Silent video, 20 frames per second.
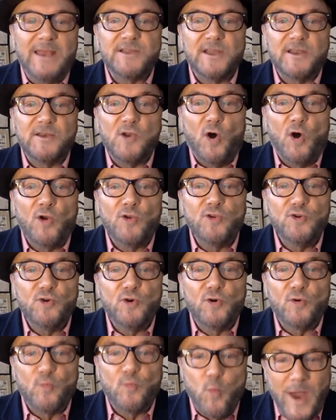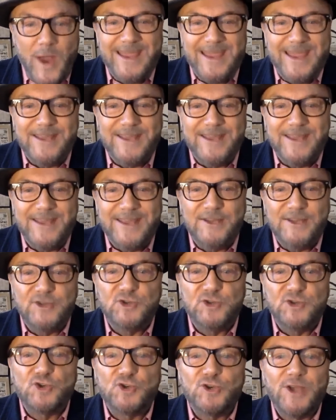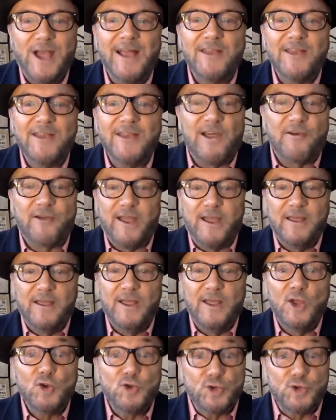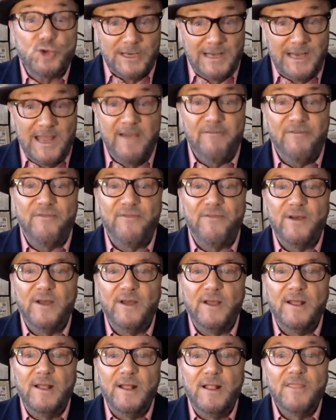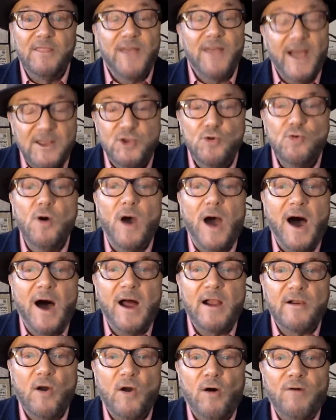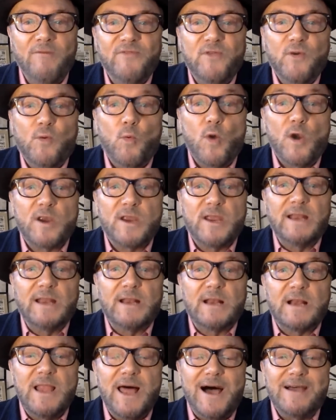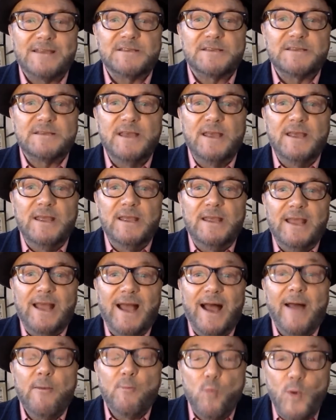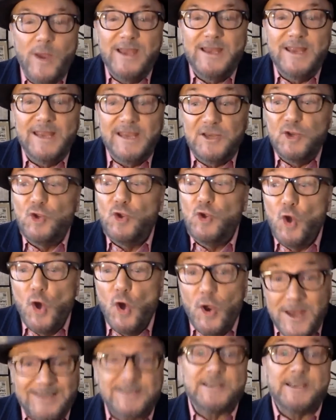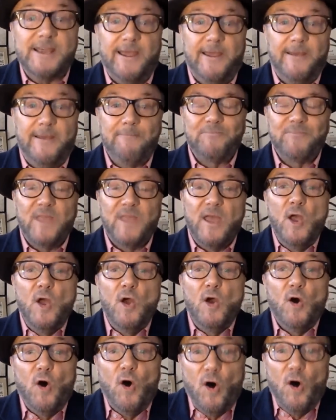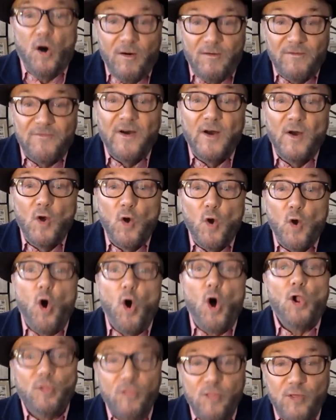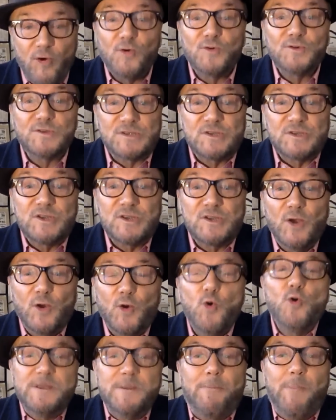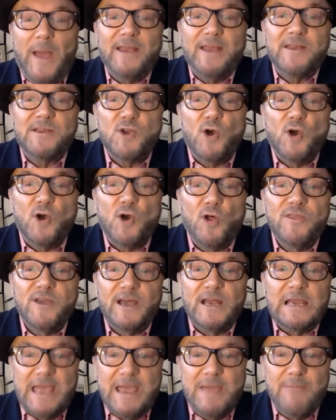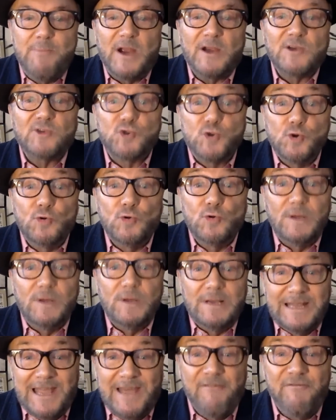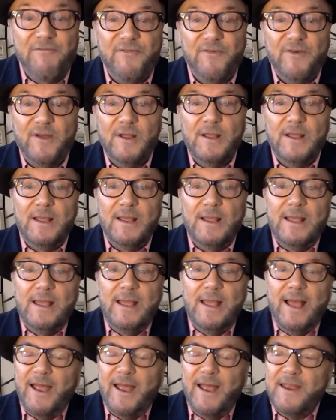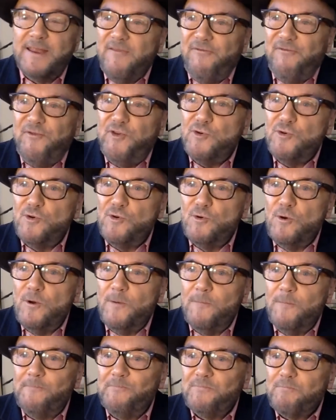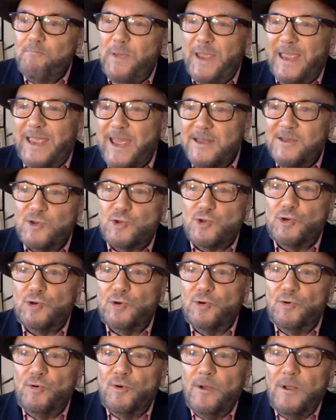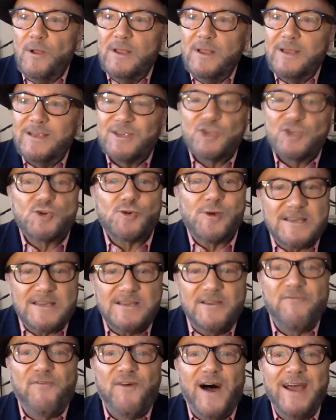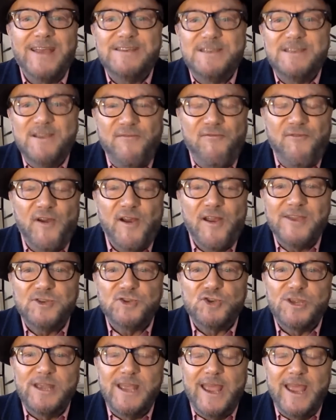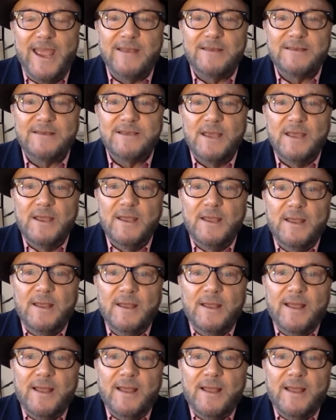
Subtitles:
dependent on your wage and your salary to live, then you are of the working class. And we need unity of all those who depend on their labor to live. And if you begin to stratify, differentiate